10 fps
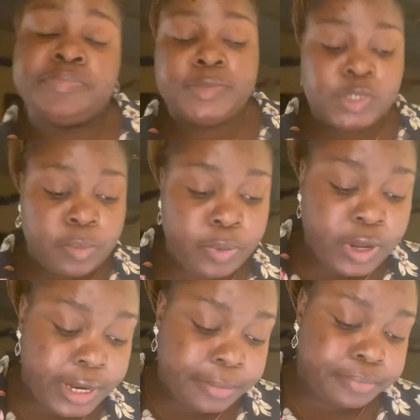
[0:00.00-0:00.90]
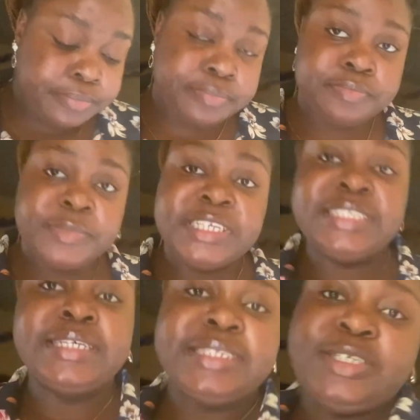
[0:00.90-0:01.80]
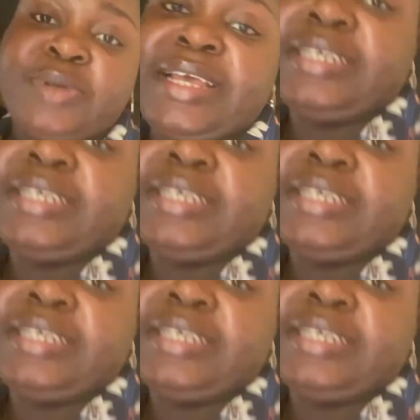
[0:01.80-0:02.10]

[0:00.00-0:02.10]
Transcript: No problem. This this way